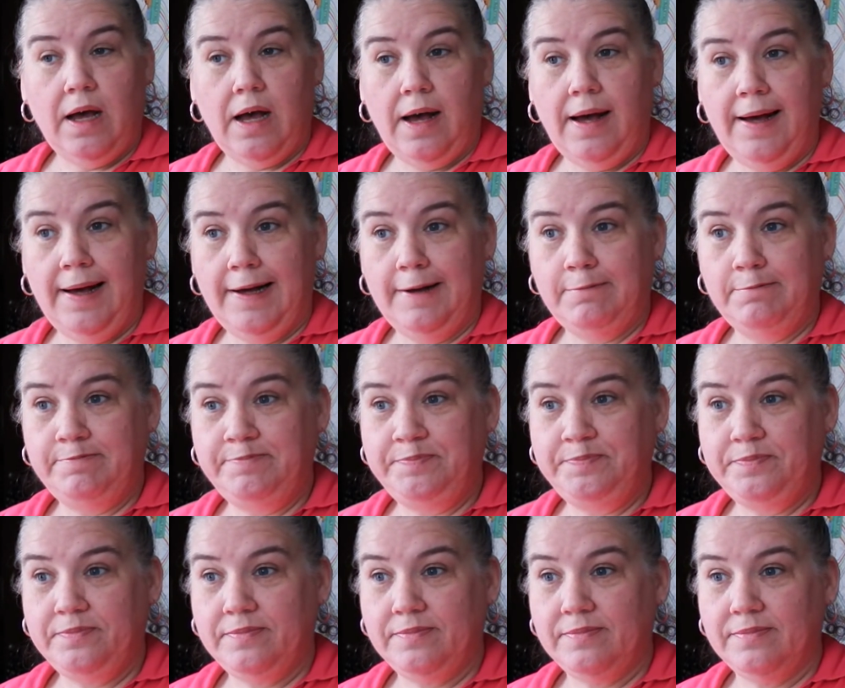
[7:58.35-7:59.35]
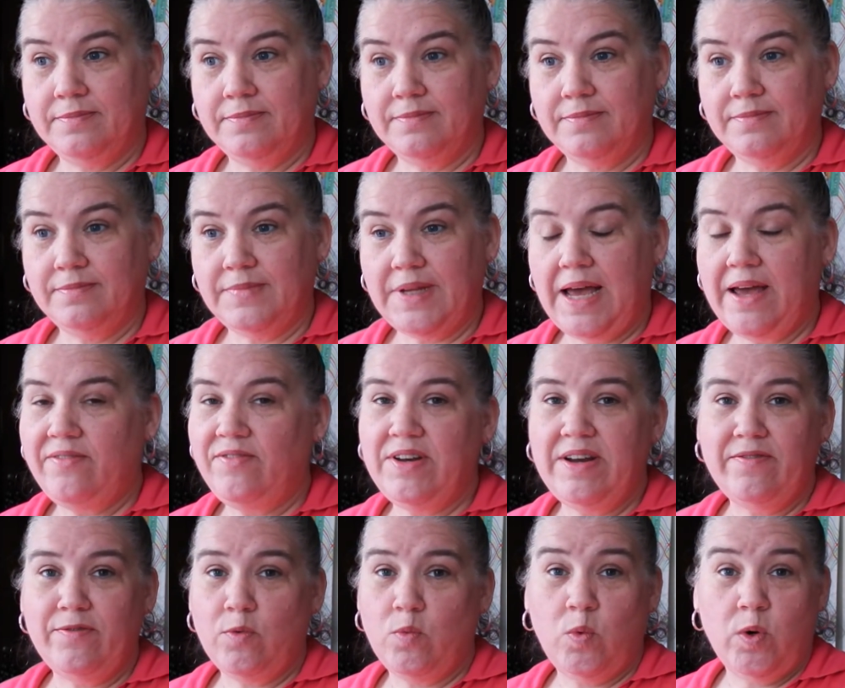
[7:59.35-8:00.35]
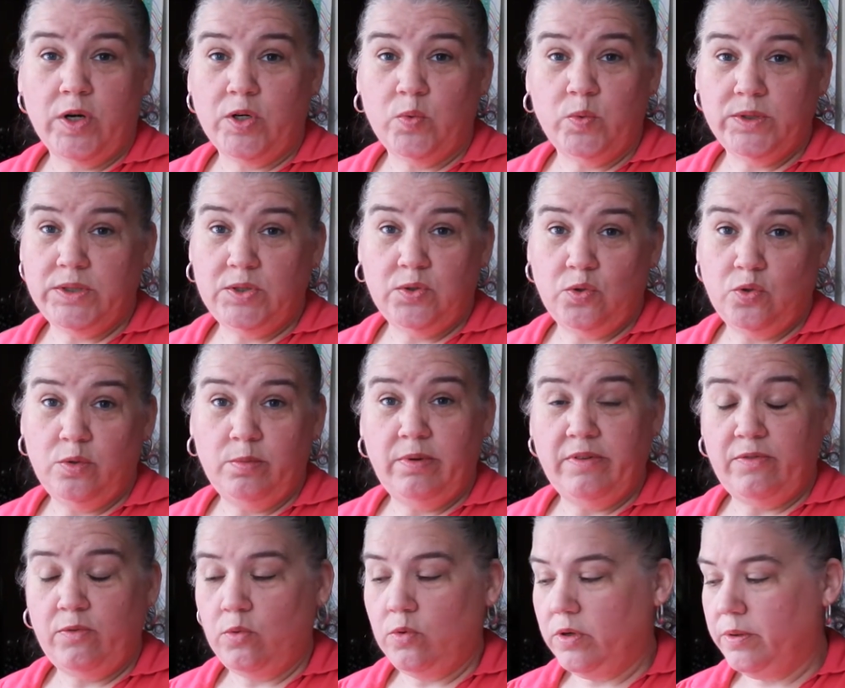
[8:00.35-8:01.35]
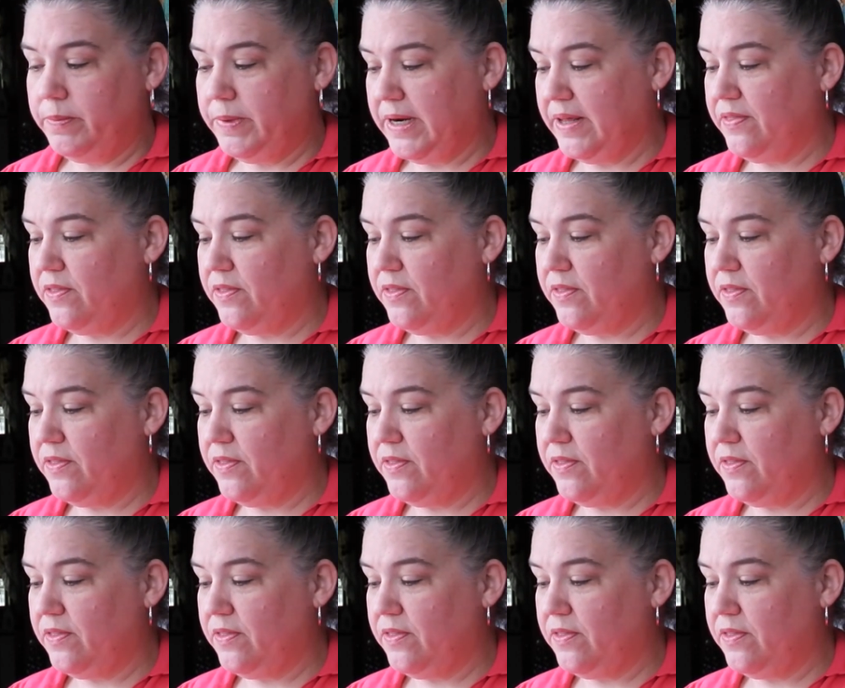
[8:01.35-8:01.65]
um, I've never worked with tulle before, but I